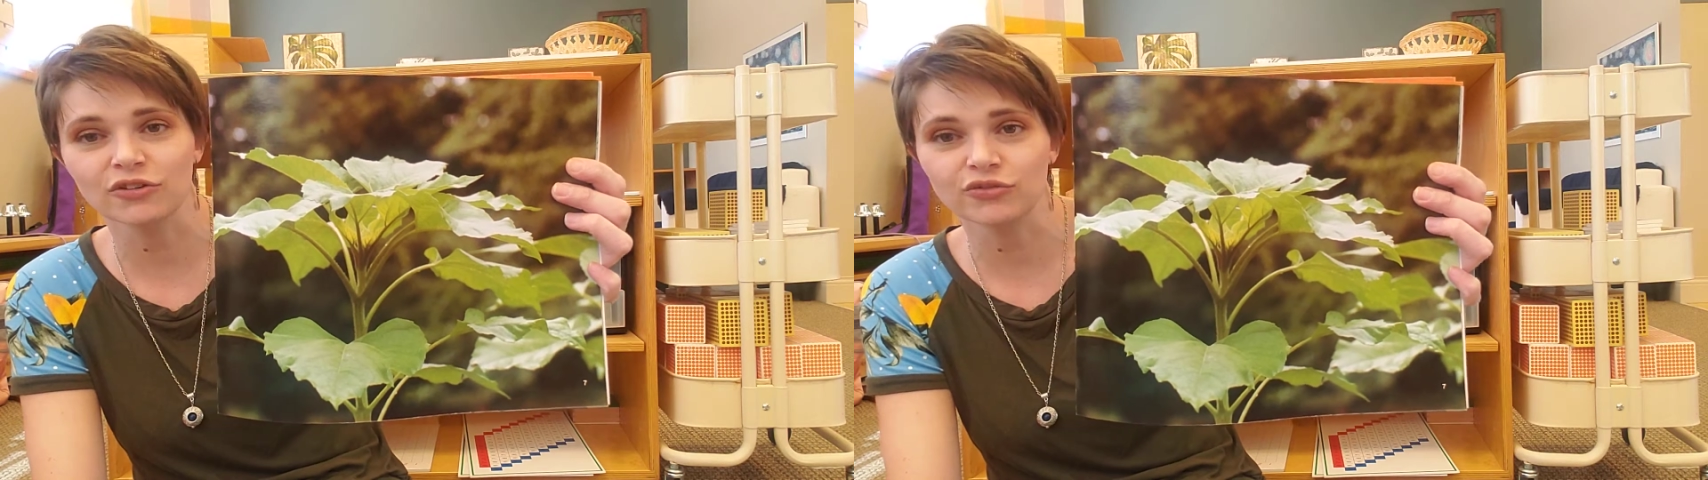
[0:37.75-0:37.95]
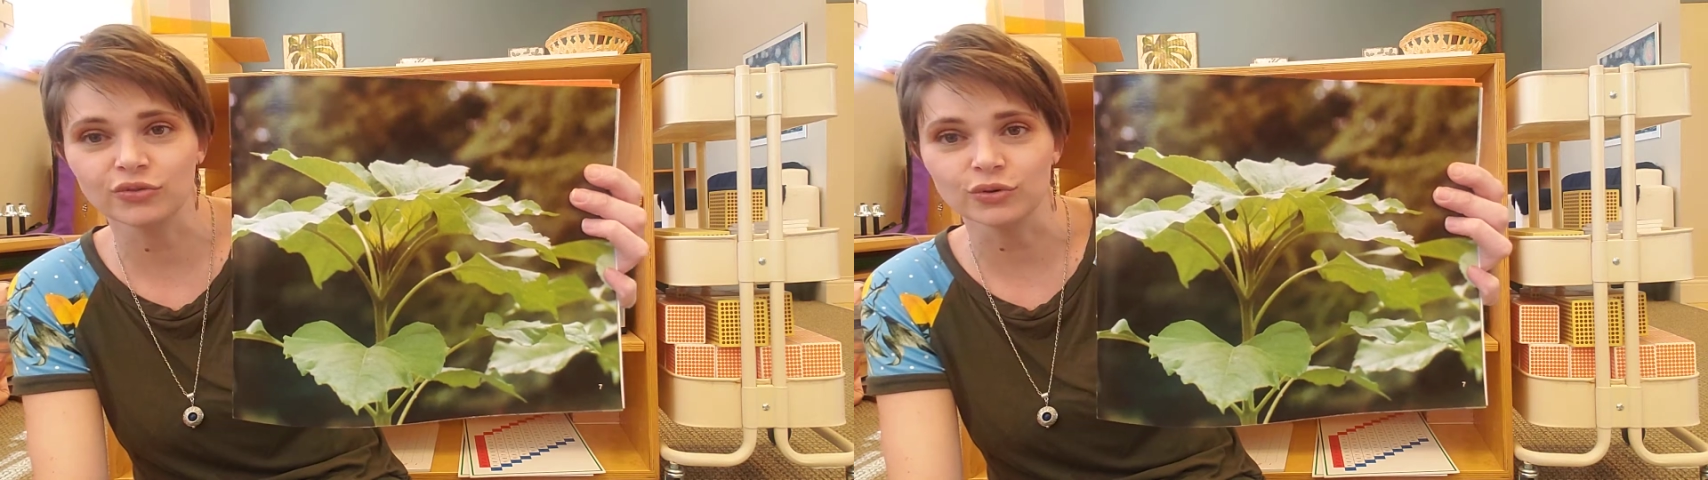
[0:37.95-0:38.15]

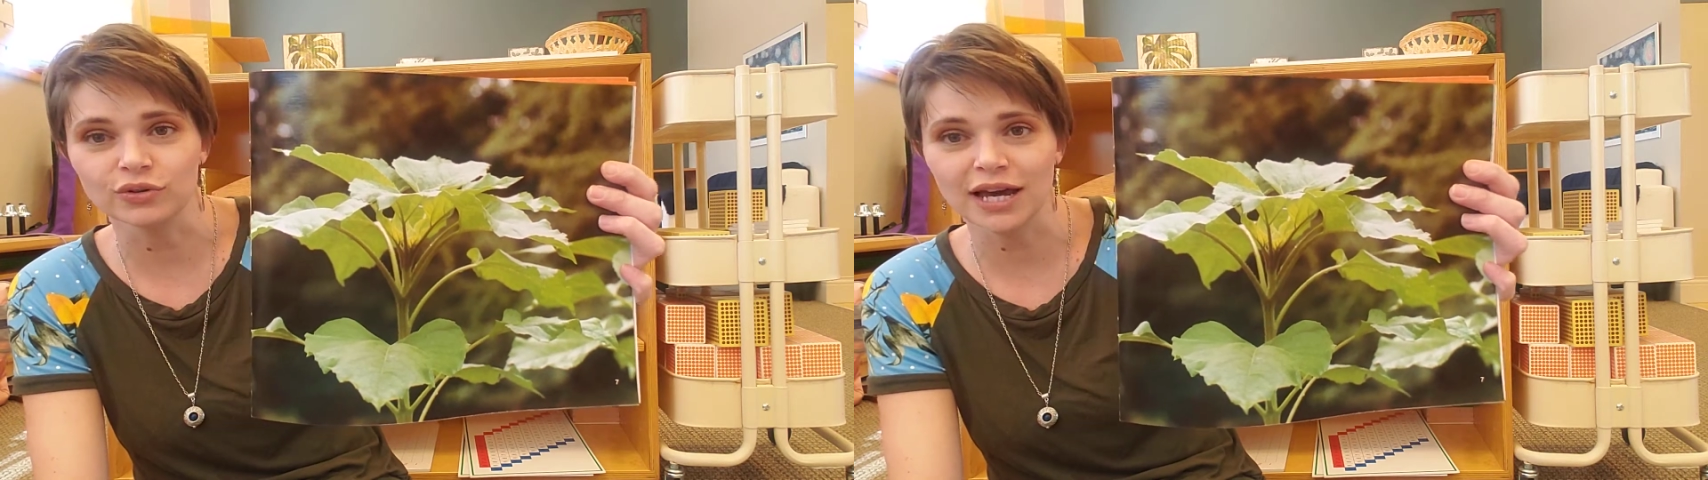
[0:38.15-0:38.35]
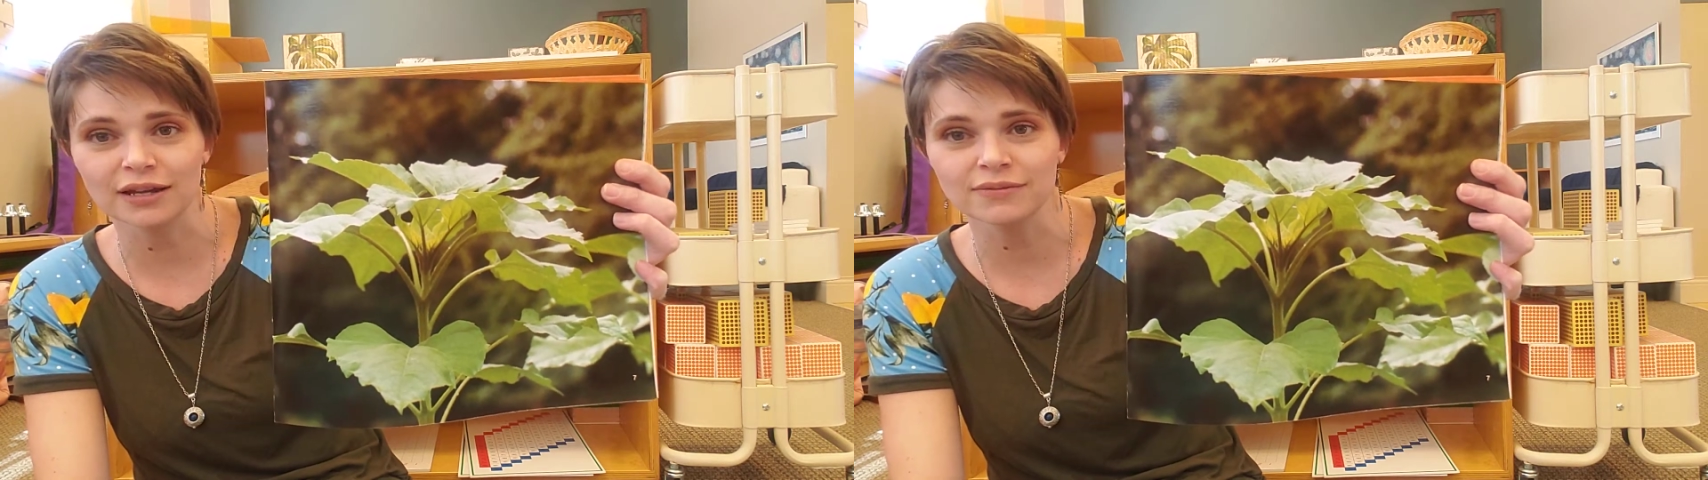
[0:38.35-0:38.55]

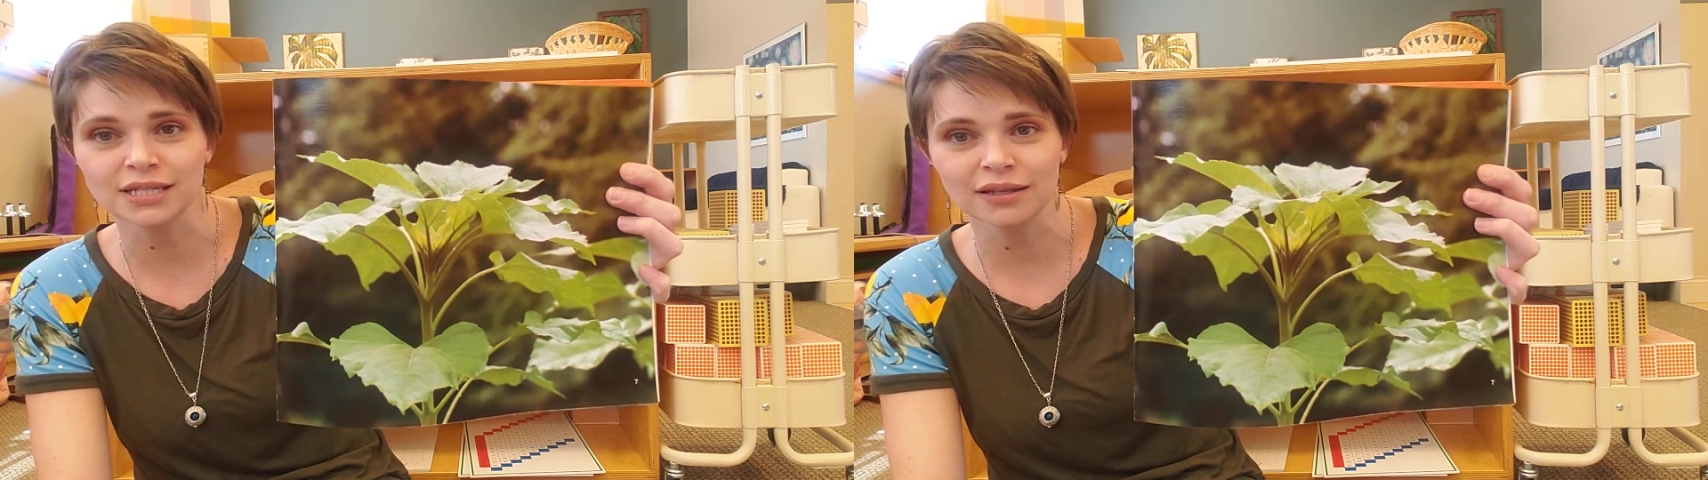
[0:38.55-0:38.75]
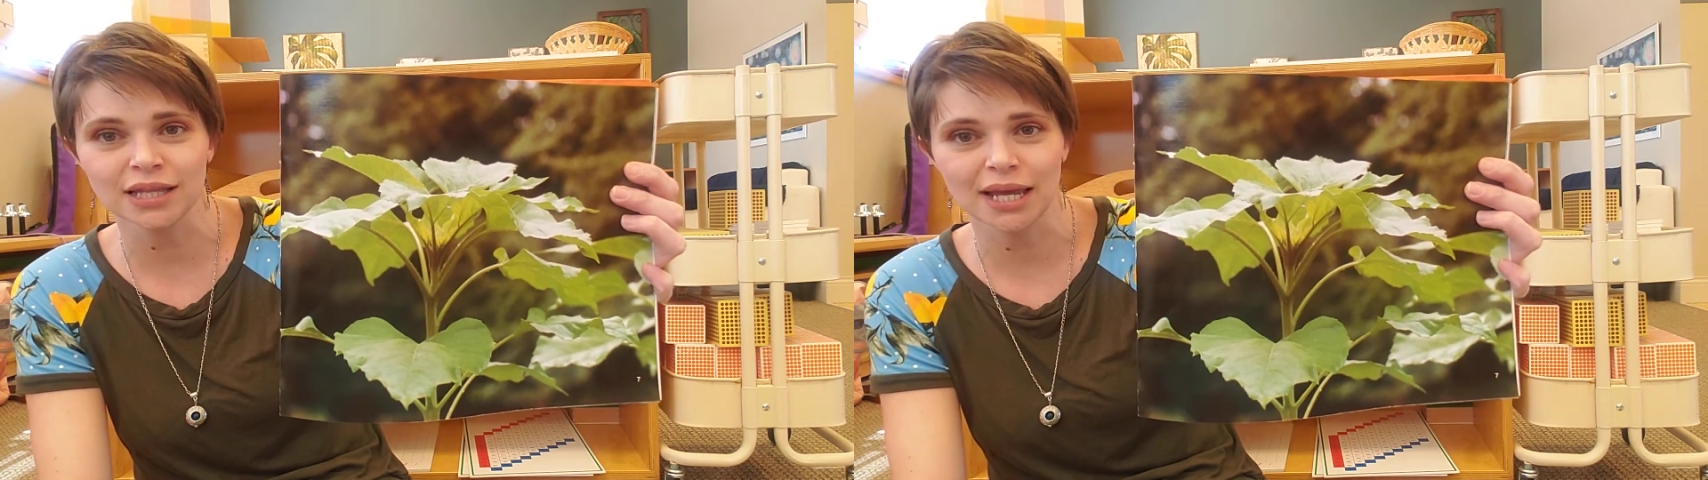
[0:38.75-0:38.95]
food out of
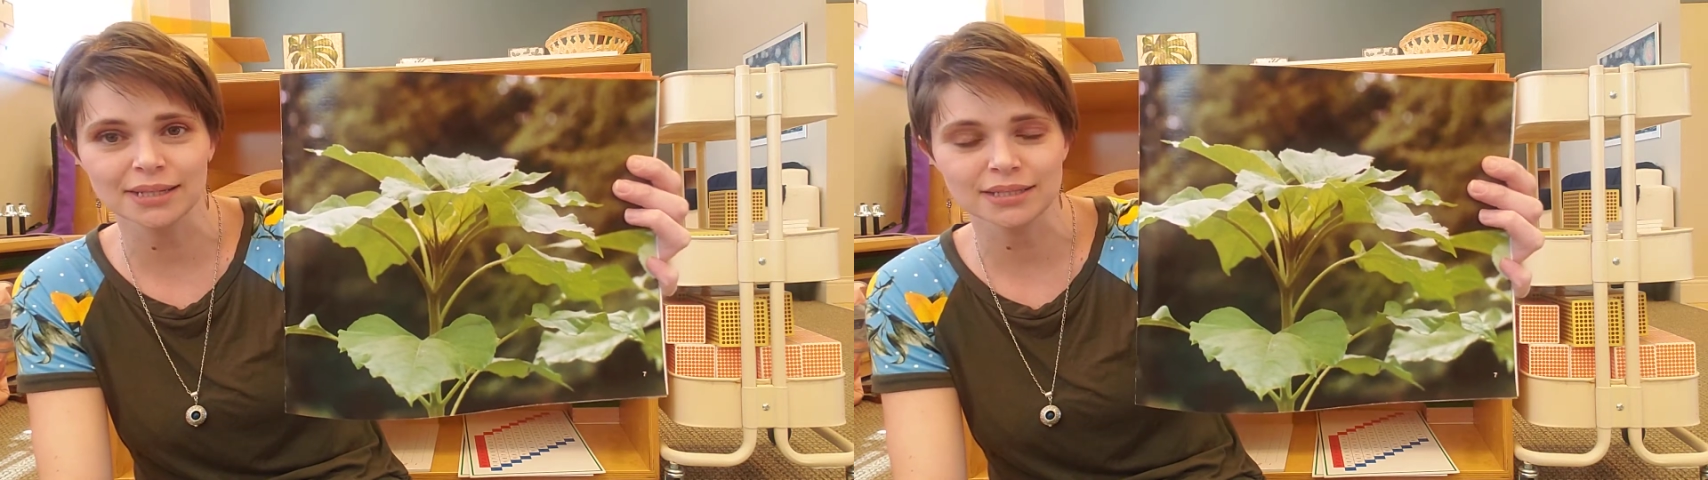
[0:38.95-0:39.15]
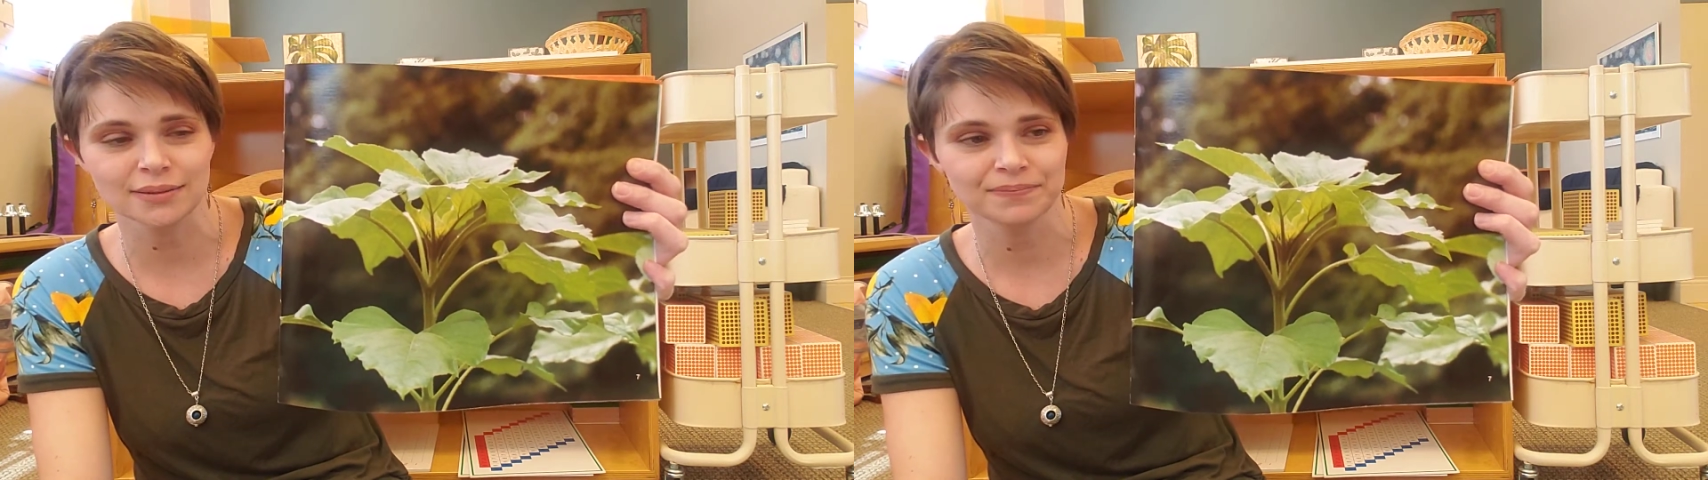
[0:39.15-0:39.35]
sunlight.